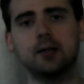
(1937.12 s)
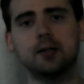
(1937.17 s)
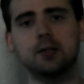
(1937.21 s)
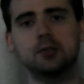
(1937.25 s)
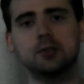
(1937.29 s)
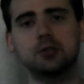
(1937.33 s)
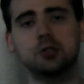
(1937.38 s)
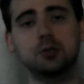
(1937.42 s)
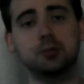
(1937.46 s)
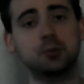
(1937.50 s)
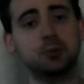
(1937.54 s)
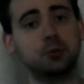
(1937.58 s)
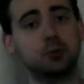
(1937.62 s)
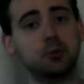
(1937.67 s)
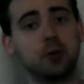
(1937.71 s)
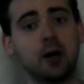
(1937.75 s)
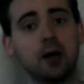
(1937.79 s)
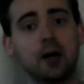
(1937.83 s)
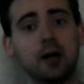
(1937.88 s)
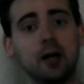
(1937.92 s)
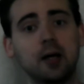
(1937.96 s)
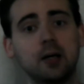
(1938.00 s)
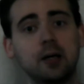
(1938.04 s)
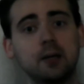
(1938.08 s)

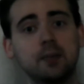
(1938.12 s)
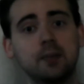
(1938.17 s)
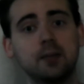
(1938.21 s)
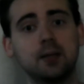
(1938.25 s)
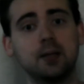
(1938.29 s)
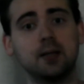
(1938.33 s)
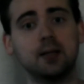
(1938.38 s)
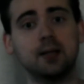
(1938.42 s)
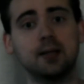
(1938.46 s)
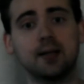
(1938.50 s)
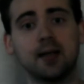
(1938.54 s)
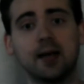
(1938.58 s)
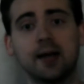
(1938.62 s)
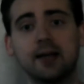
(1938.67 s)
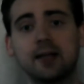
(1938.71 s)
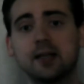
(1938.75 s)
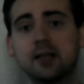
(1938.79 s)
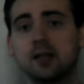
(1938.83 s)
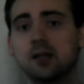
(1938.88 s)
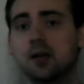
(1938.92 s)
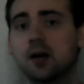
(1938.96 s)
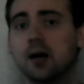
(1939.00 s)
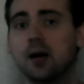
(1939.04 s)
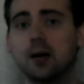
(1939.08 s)
subscribe, like,
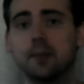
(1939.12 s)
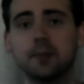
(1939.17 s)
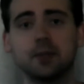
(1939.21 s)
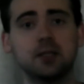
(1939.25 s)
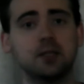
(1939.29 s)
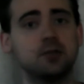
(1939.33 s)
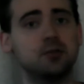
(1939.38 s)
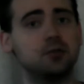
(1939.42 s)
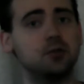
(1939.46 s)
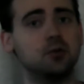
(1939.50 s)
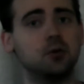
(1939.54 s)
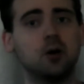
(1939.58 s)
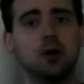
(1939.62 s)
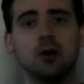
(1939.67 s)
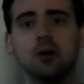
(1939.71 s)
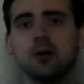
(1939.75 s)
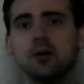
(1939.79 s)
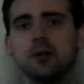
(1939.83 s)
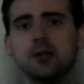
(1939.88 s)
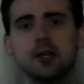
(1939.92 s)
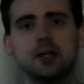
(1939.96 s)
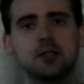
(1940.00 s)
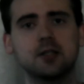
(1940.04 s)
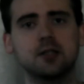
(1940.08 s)
and comment, and do all
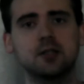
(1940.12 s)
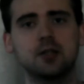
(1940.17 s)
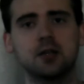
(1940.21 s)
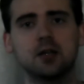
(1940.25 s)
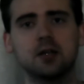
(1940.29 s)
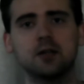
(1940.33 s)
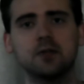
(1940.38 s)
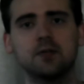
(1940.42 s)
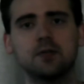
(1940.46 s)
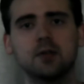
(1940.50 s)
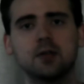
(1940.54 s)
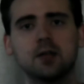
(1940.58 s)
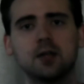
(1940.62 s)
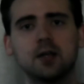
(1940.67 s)
that stuff.